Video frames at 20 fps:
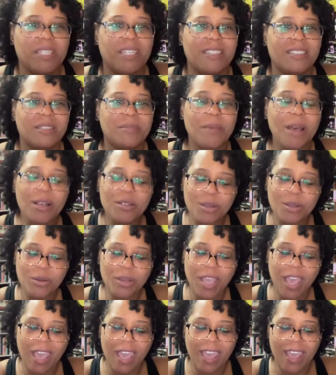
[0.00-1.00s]
it smells
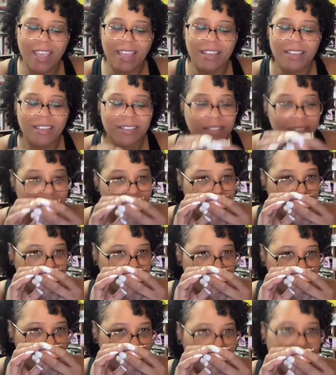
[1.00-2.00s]
okay.
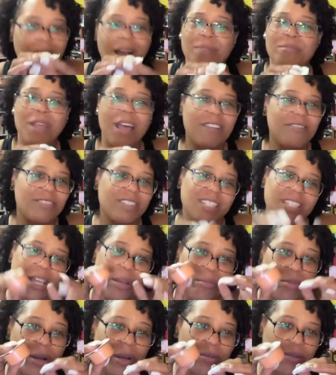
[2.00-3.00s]
I'm not really
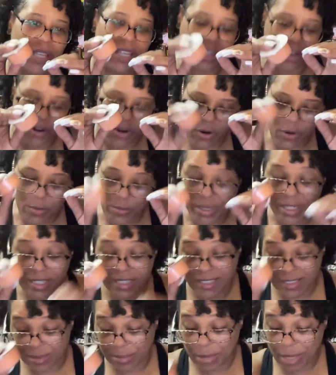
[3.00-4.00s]
a pumpkin girl, but
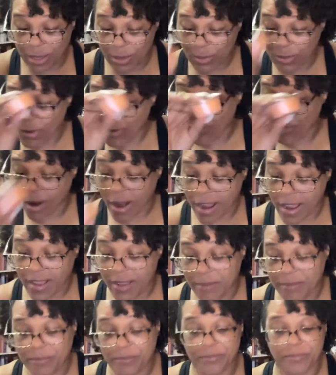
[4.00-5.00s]
it smells all
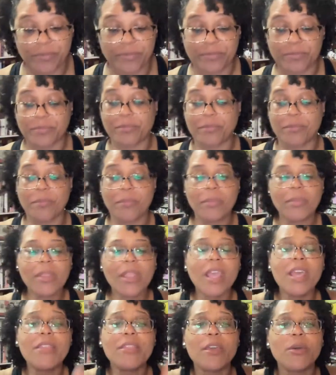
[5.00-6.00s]
right.
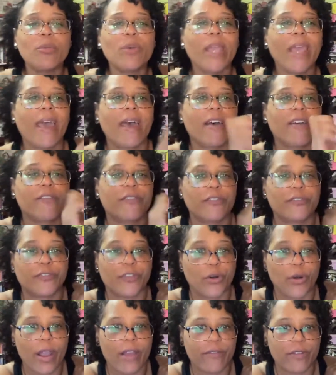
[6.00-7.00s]
And then we have
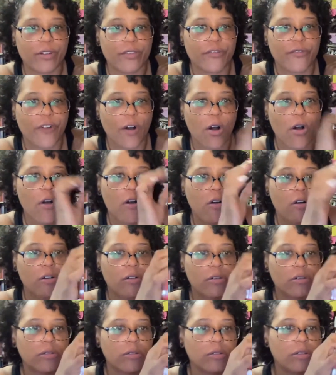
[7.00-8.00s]
Forever Fall.
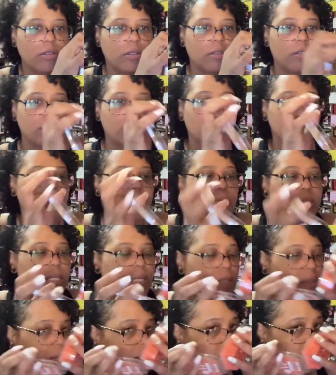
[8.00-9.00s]
Let me
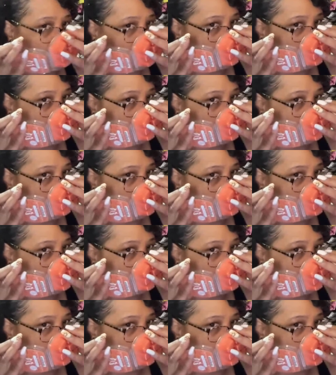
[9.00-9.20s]
see.